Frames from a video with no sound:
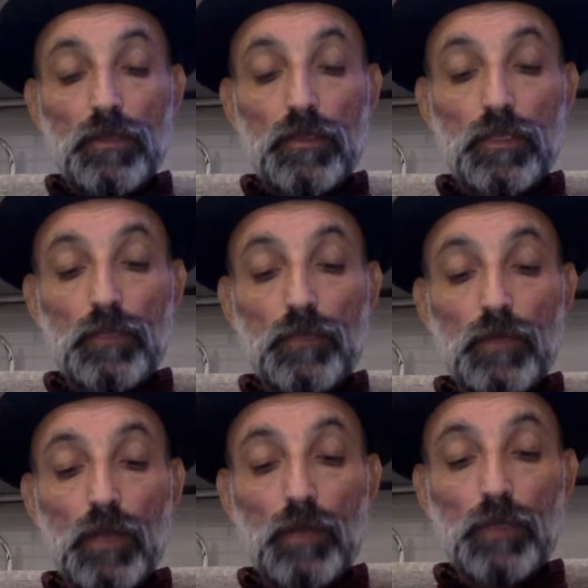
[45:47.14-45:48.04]
keep
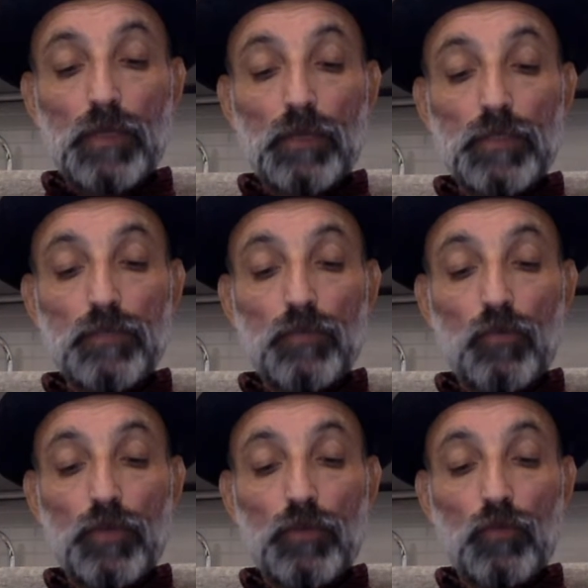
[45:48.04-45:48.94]
cropping up as
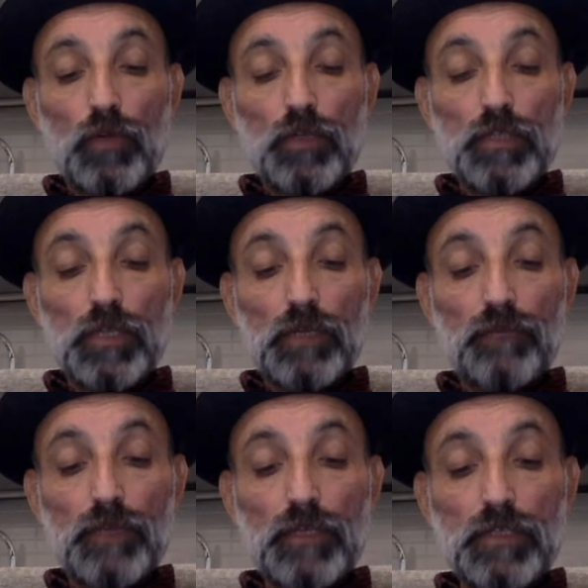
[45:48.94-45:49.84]
Boeing works on a
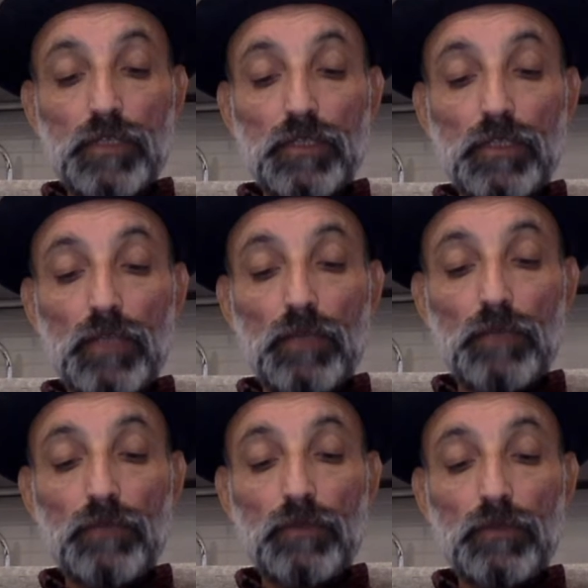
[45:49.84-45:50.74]
fix and the timeline
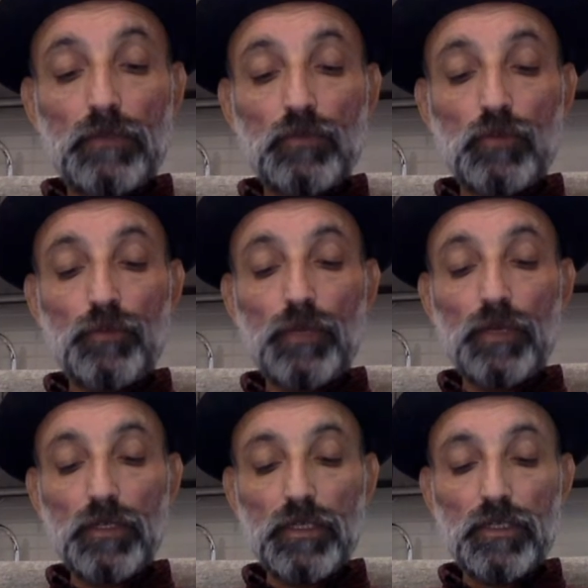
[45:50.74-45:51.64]
for the trip. So
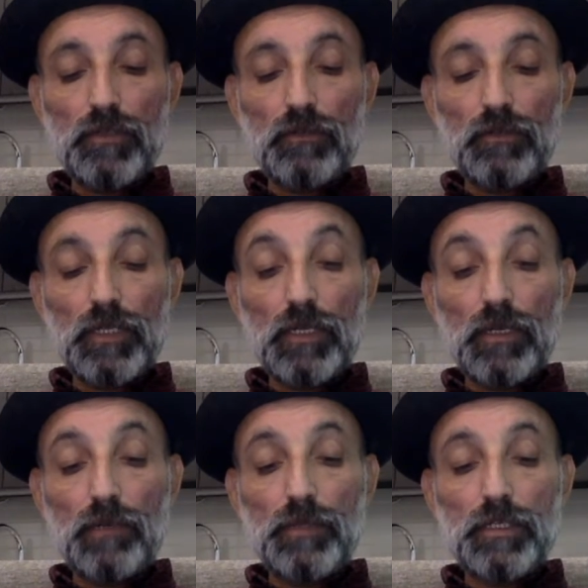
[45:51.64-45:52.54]
apparently, they
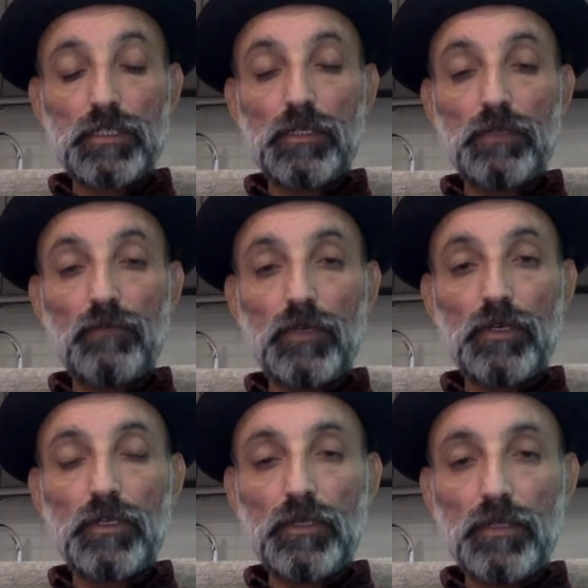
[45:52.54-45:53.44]
are basically
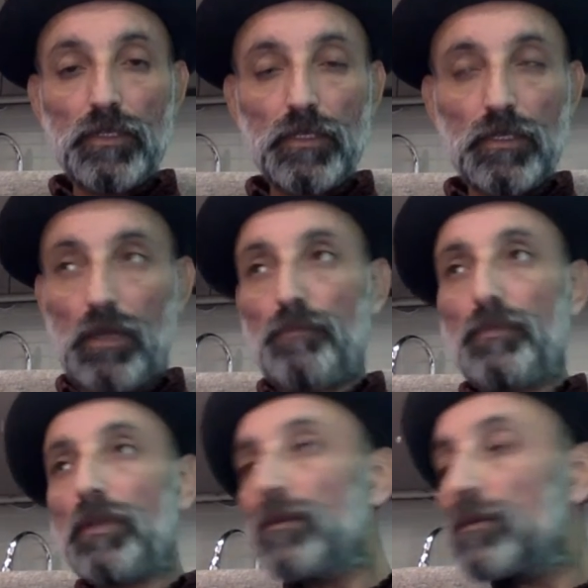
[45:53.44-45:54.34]
very
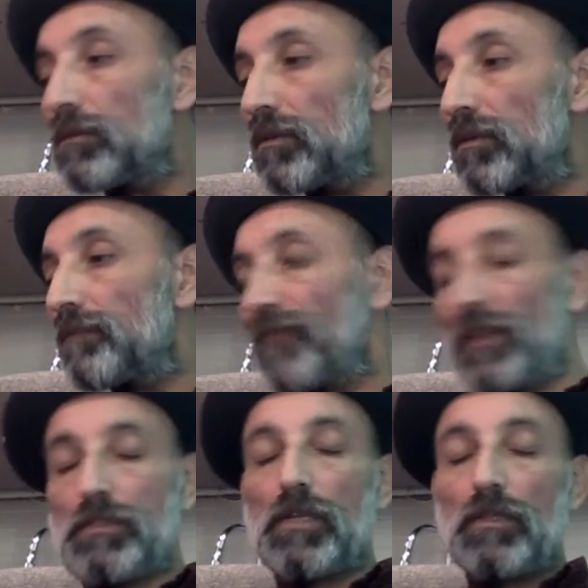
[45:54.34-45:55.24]
incompetent.
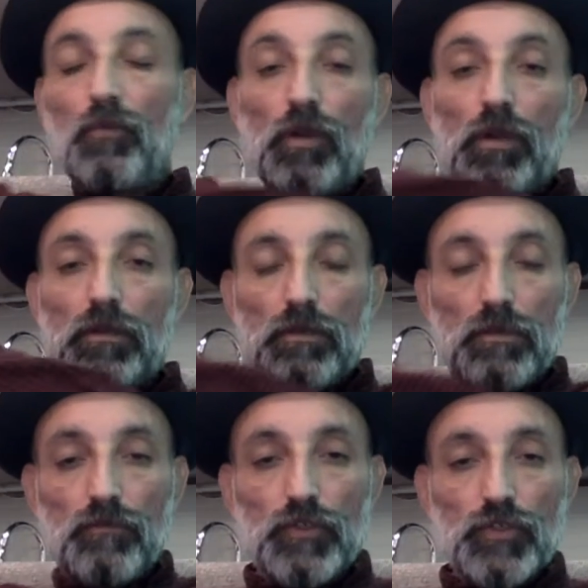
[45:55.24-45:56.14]
Is that the word
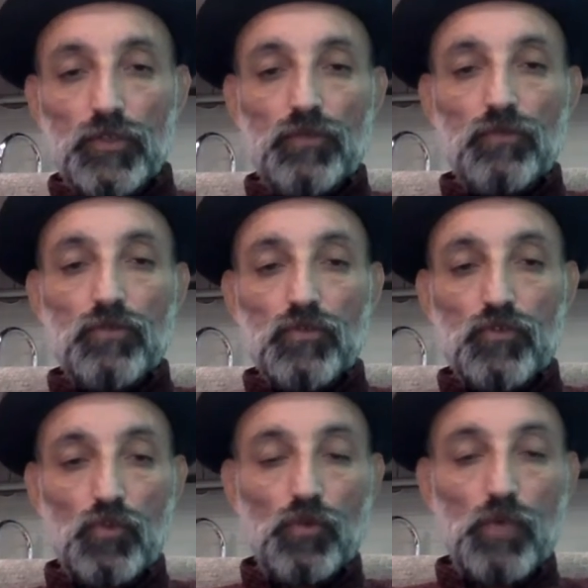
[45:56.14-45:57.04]
we should use?
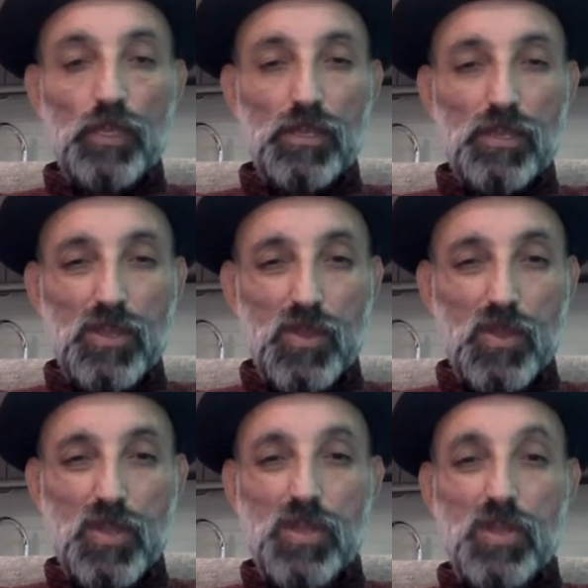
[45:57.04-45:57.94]
Should we?
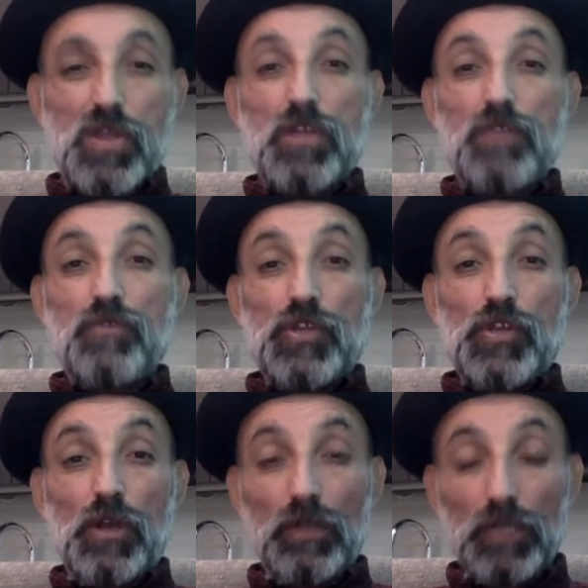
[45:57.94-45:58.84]
As we
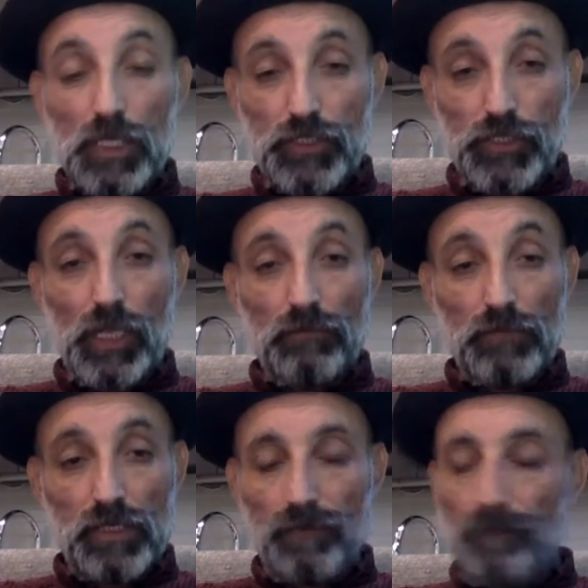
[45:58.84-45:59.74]
shall? Shall we?